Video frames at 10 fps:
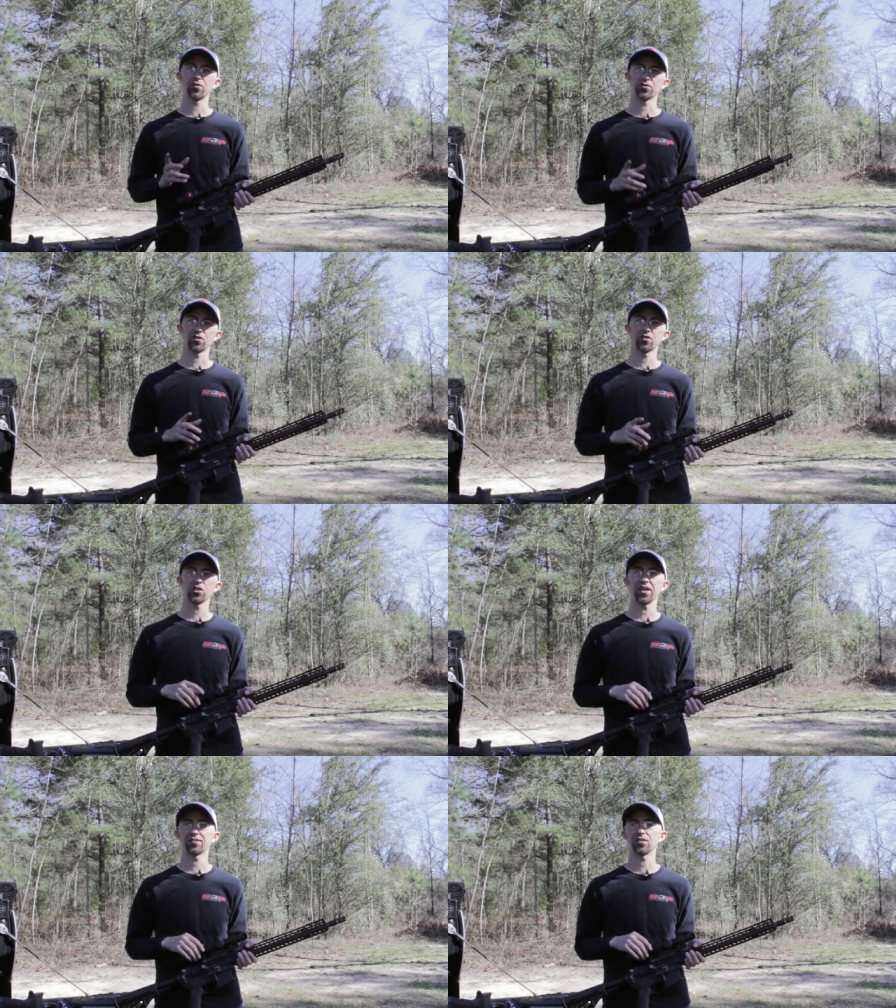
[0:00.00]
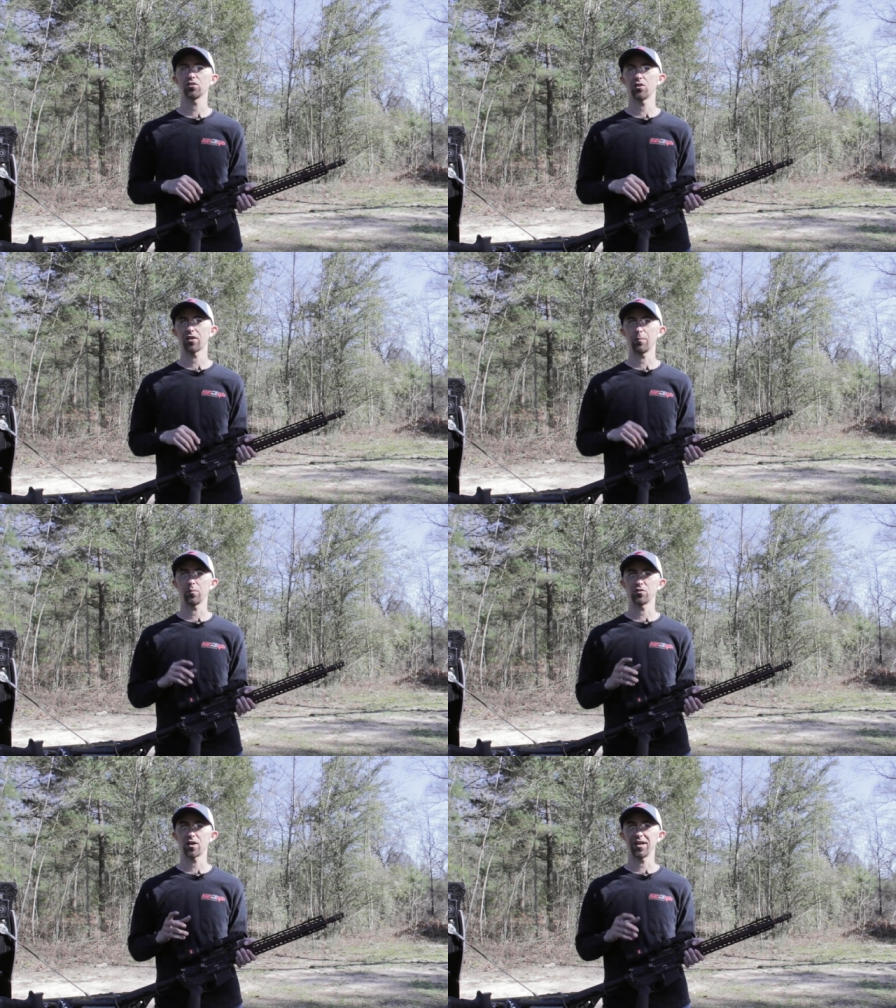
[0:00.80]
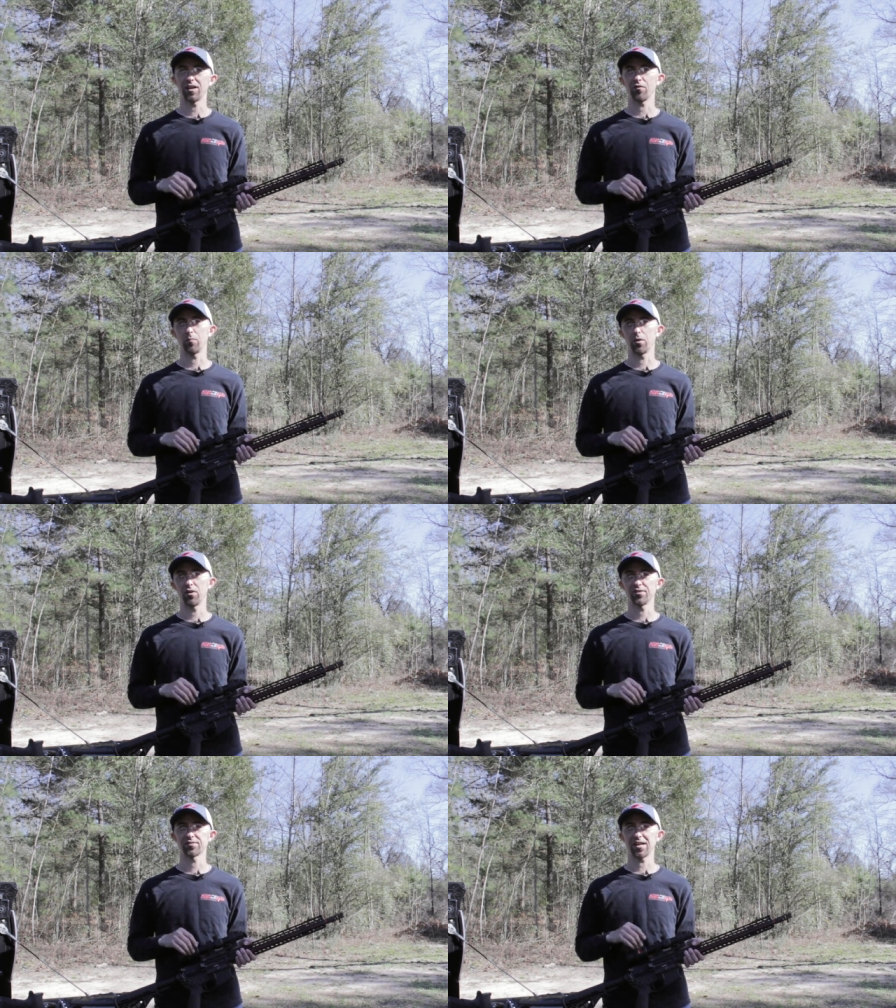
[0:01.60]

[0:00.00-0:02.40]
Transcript: there's a good chance this year that I'm going to be trying out the Burris